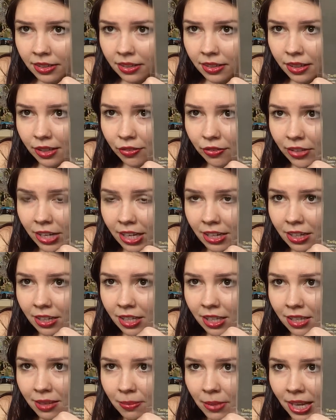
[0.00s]
If not on
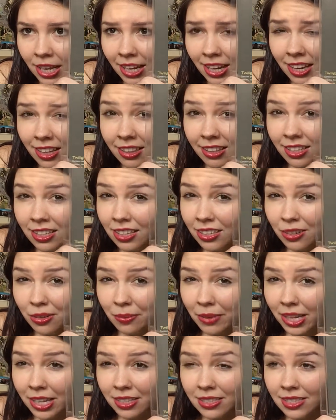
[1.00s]
eBay, I think you
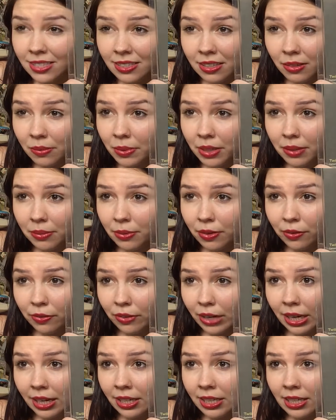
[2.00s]
might still be able to
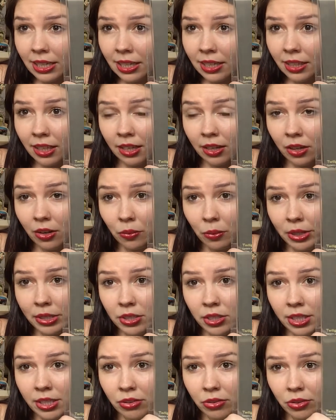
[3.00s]
find it like on
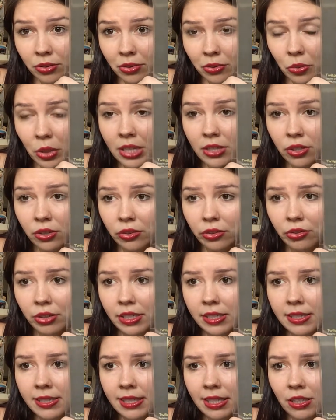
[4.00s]
123
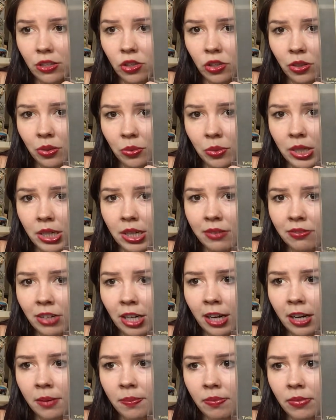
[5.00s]
Stitch or
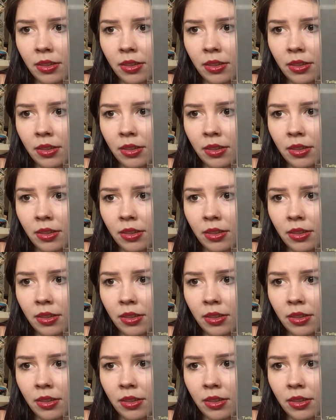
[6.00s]
whatever.